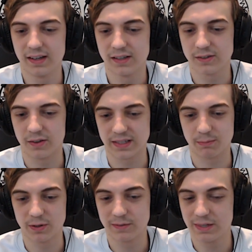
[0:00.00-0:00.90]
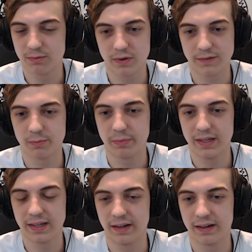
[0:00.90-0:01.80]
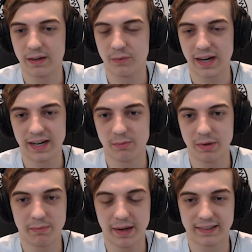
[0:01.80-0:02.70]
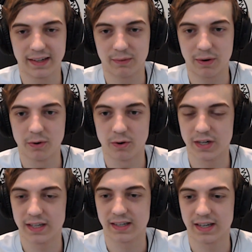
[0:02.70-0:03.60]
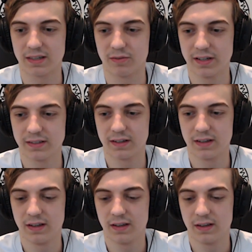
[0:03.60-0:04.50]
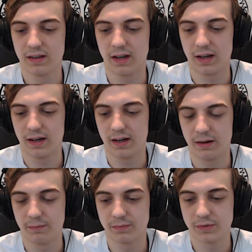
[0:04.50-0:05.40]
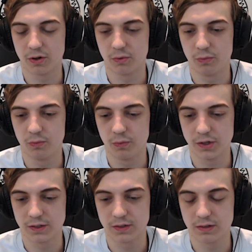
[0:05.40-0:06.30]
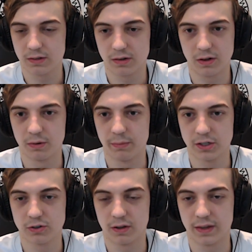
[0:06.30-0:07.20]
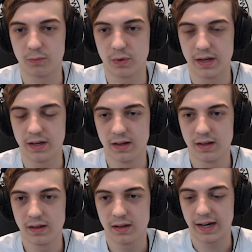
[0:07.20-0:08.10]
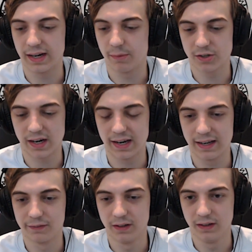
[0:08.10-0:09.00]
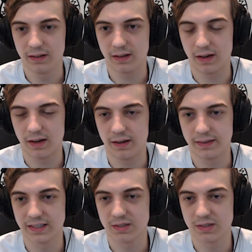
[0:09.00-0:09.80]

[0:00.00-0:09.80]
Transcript: So there's a bunch of teams we have to beat, and if we can't even beat Mad, then like we have no chance against the rest. Yep. Um, so we just you know make sure that we at a much higher level. Uh, this